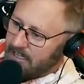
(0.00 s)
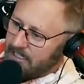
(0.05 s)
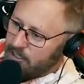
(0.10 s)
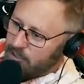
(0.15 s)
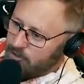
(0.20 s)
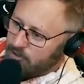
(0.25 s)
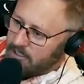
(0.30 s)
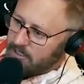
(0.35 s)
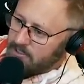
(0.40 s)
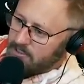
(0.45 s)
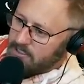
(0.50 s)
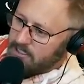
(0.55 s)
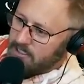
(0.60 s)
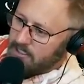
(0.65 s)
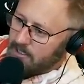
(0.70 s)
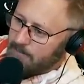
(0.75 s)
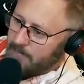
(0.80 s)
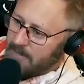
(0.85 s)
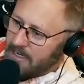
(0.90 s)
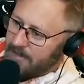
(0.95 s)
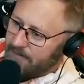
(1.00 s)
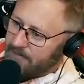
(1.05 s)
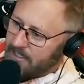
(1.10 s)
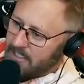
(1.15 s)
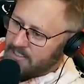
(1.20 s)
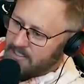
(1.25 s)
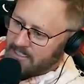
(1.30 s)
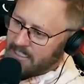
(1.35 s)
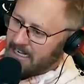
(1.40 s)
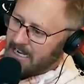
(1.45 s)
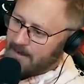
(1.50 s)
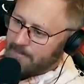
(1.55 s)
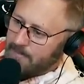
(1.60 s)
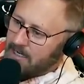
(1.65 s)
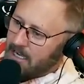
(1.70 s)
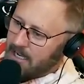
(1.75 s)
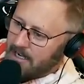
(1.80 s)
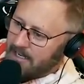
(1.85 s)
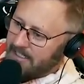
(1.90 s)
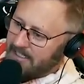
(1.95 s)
And you can see on my face that I'm not